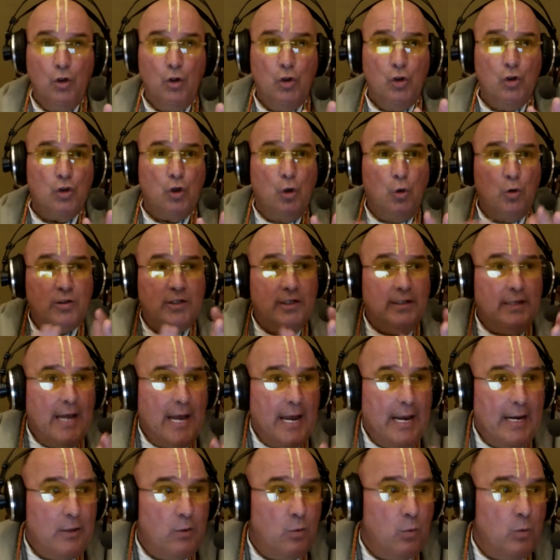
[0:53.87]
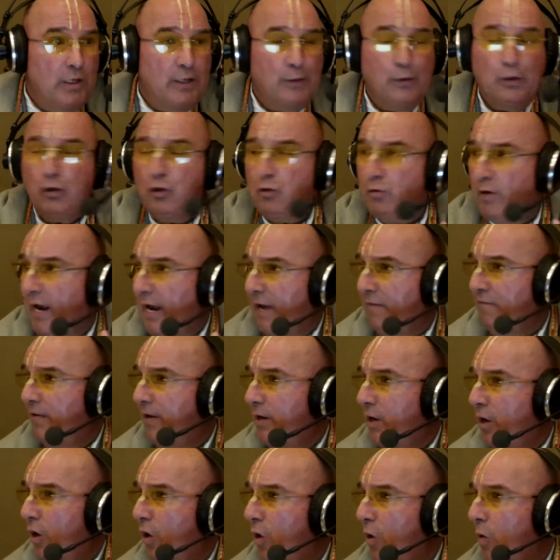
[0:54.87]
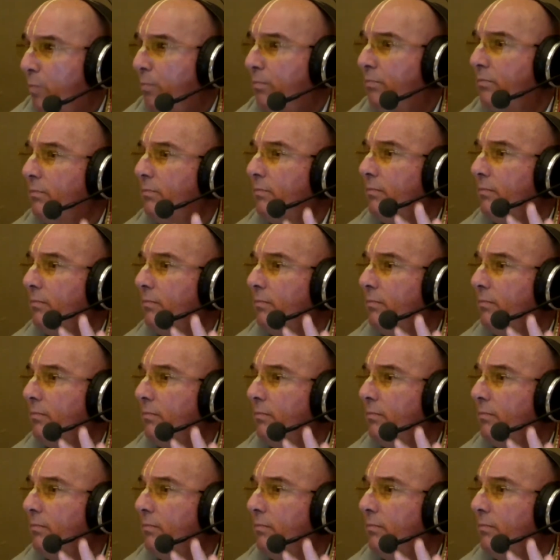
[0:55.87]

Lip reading: So tonight when you're driving home,